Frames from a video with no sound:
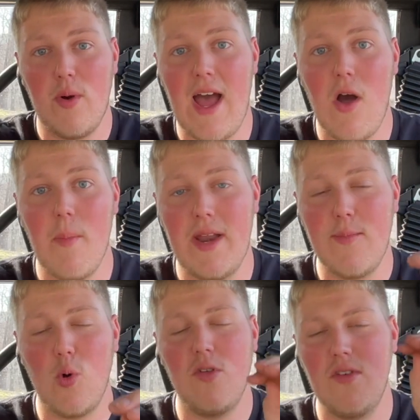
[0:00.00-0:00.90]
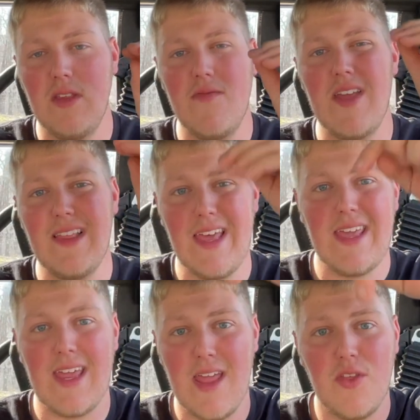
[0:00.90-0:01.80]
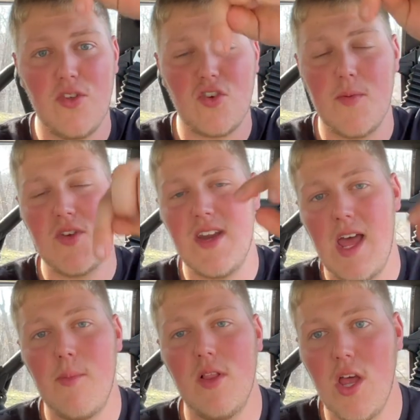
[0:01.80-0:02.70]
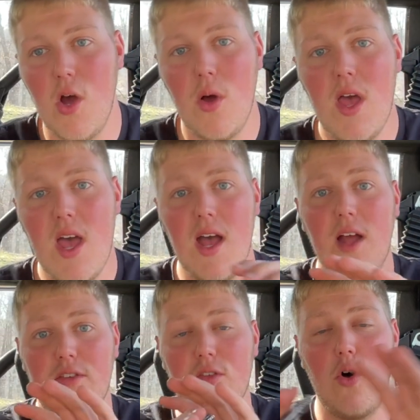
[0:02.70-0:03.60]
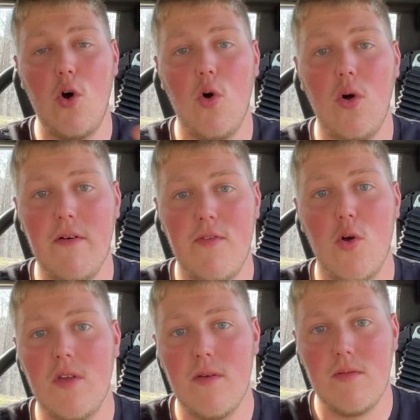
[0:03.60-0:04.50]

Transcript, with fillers: out, but I'm going to leave a link in the description down below uh, to the whole Evoke,